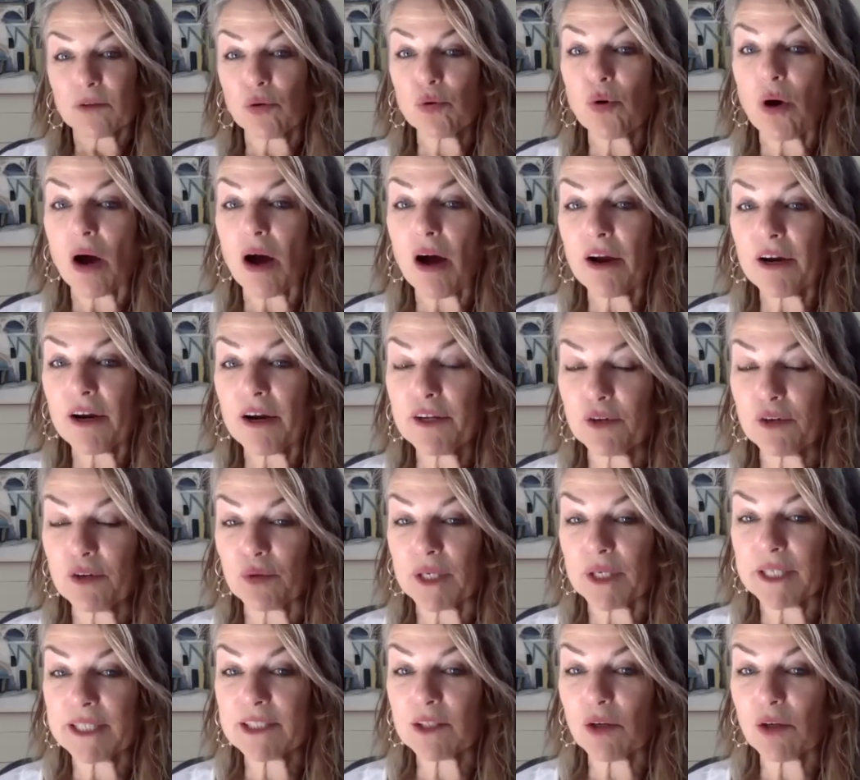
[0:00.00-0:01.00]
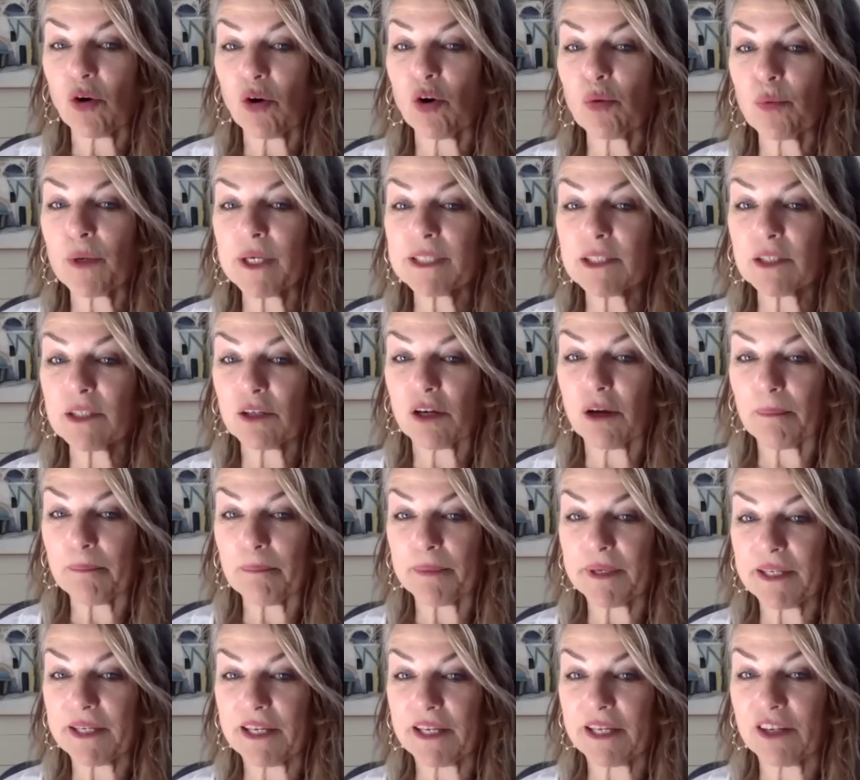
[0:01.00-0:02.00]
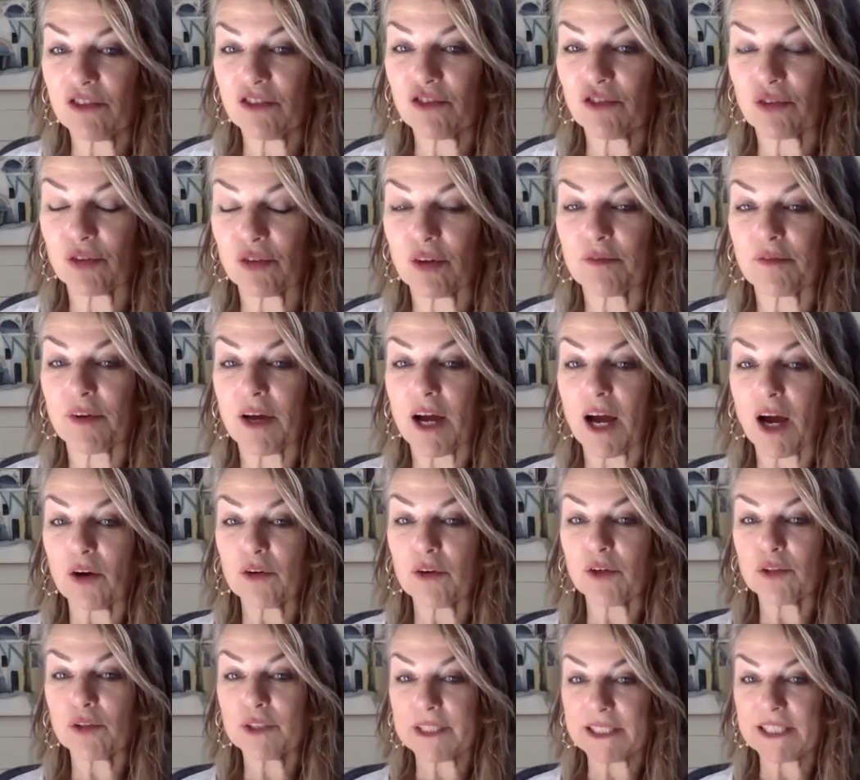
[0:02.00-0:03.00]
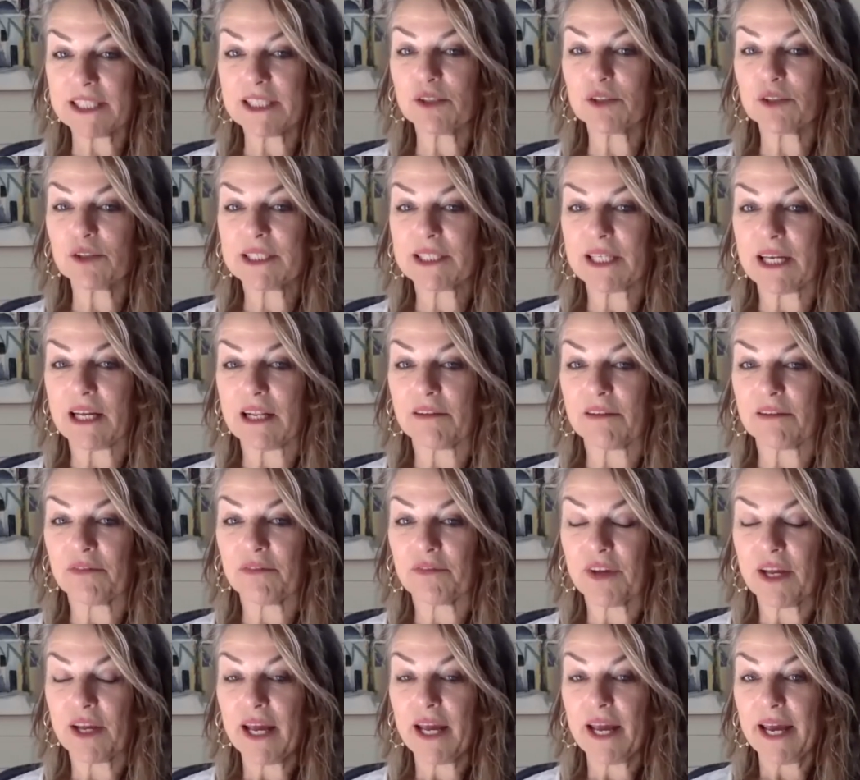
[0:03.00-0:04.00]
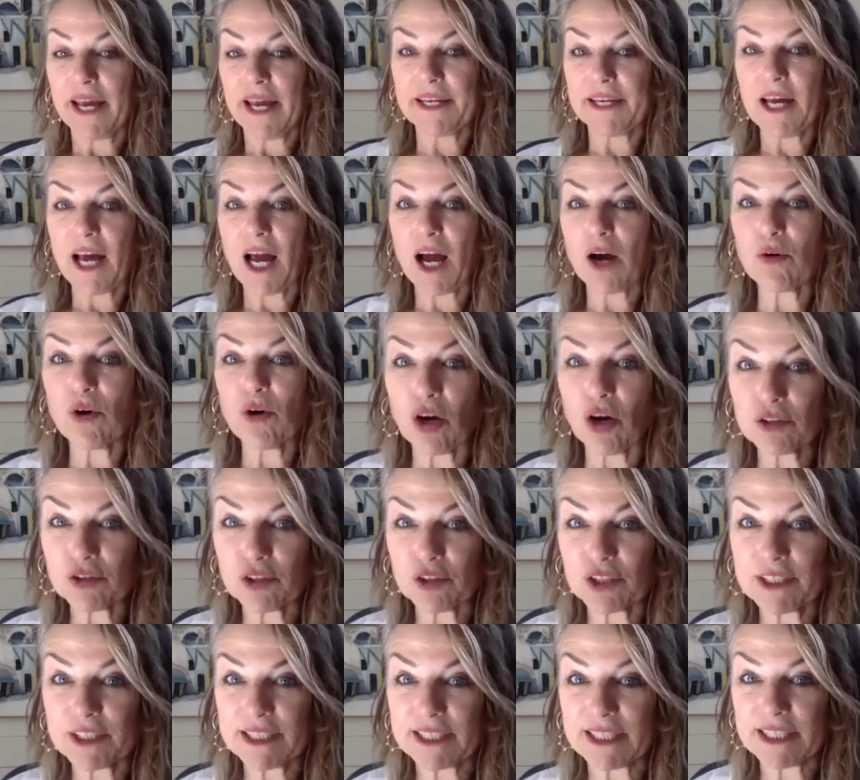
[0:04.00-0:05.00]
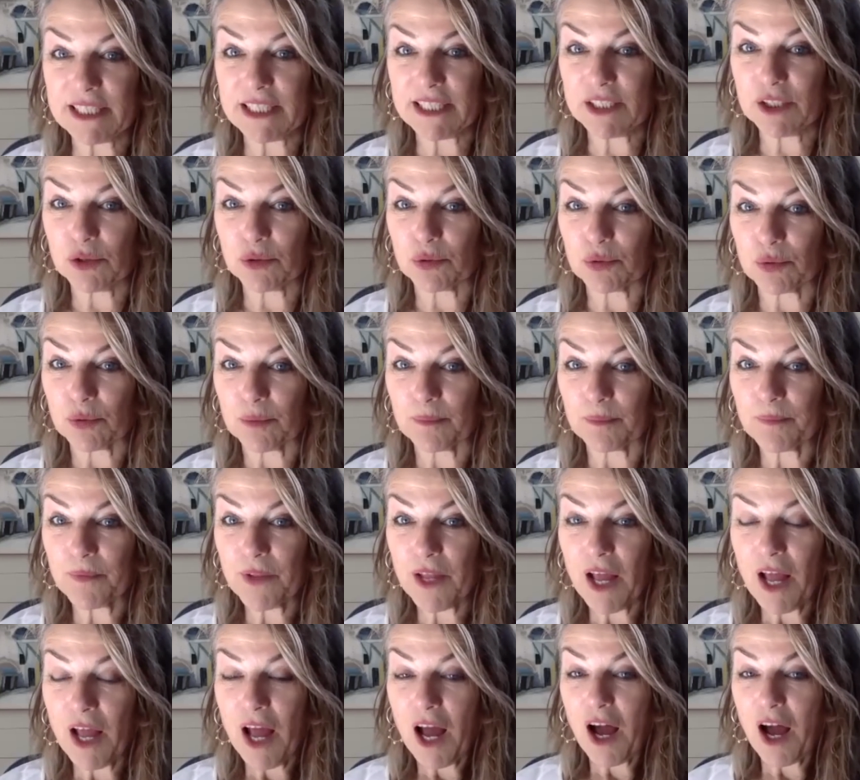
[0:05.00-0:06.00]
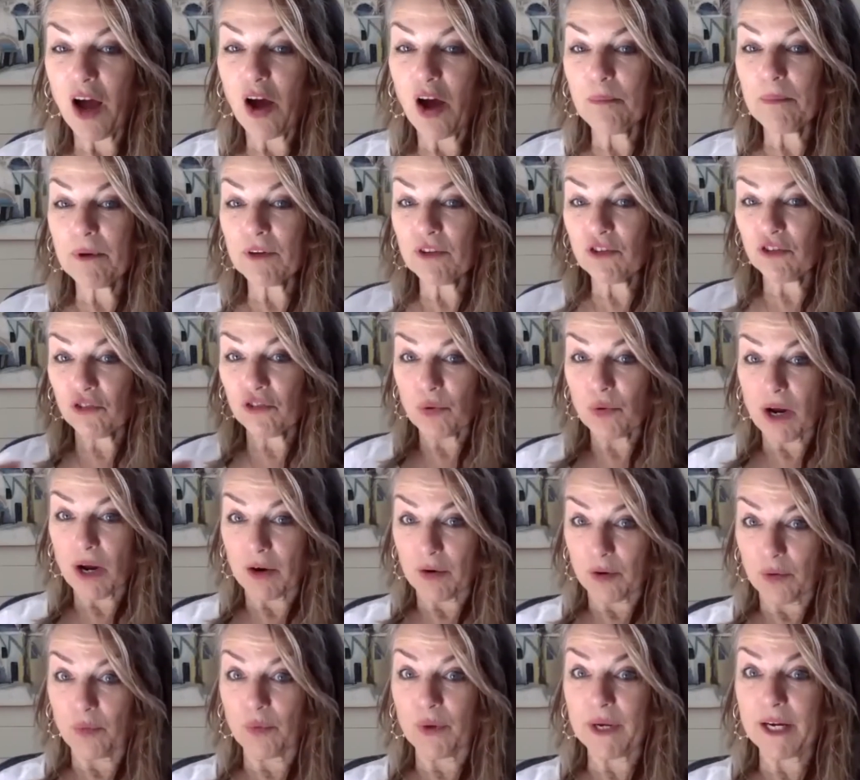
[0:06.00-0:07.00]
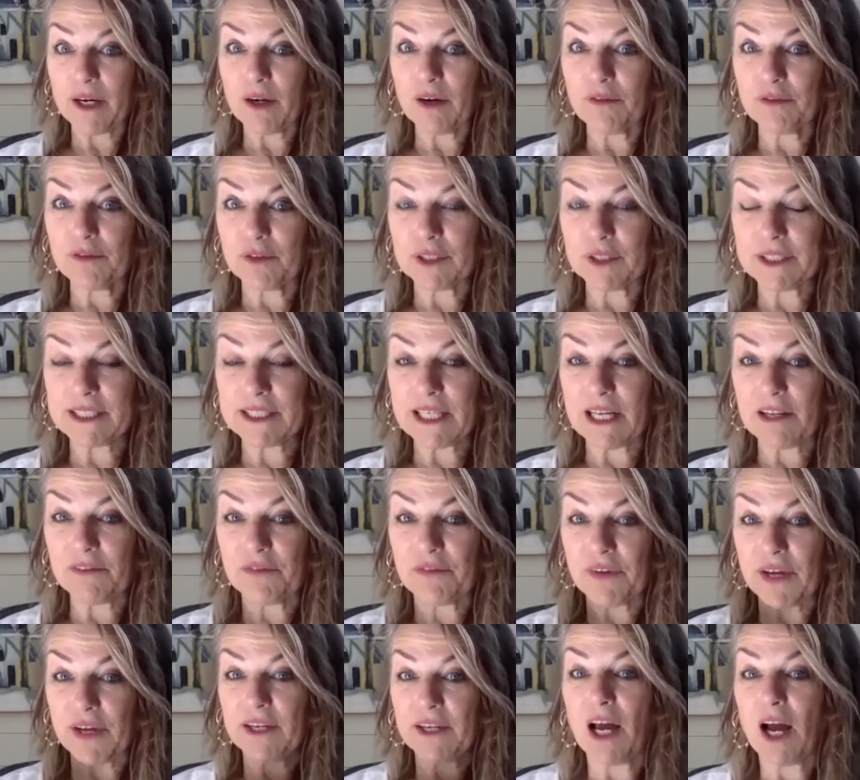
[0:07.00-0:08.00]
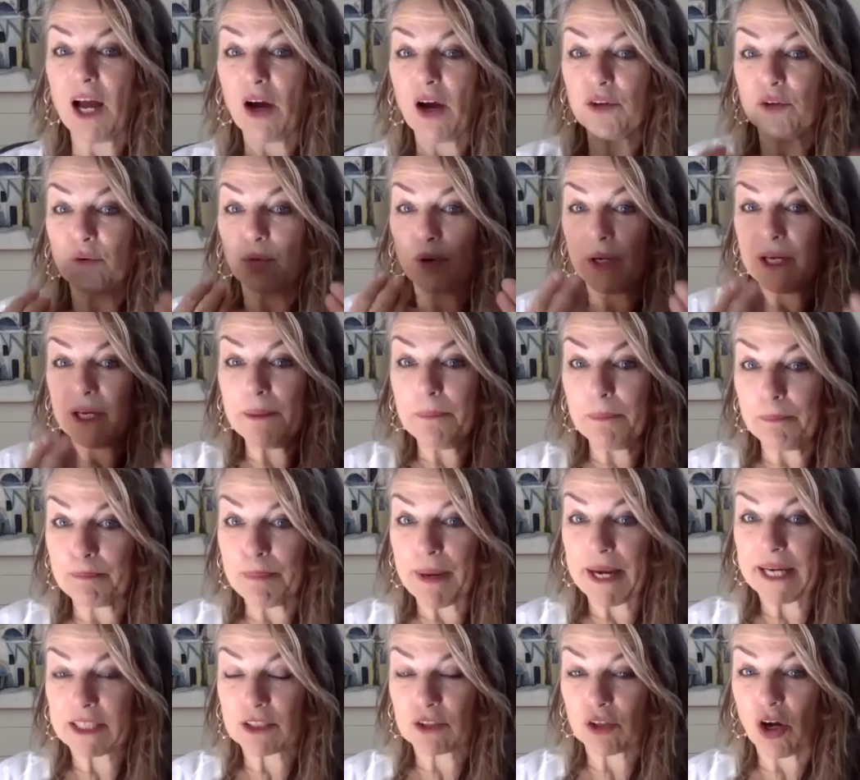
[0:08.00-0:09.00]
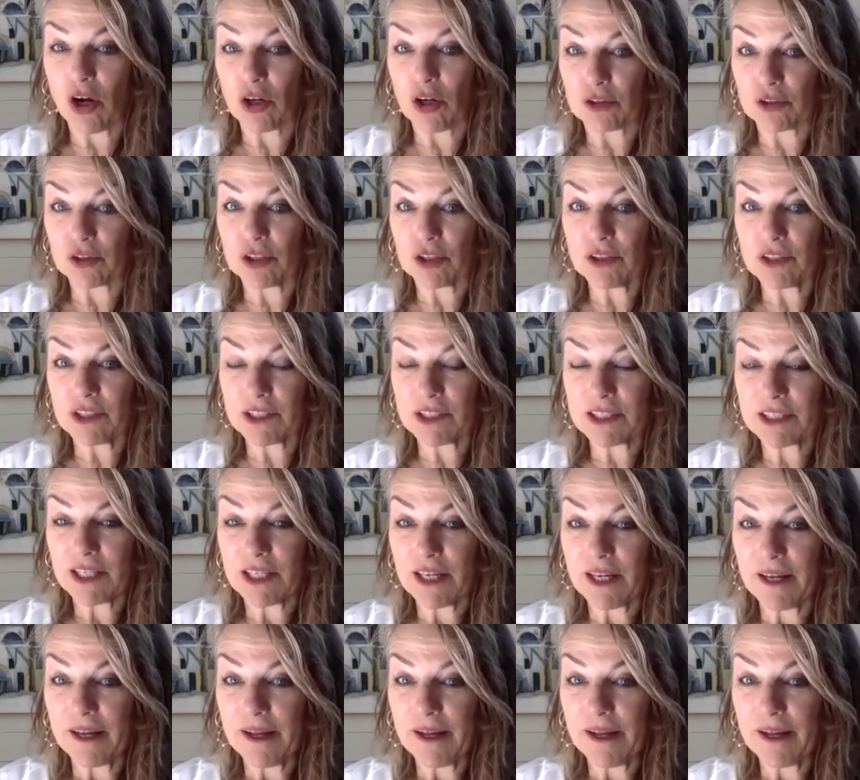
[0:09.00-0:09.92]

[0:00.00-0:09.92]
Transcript: who are you is always a combination of how you see yourself and how others see you. How much you are aware of yourself and how you impact others,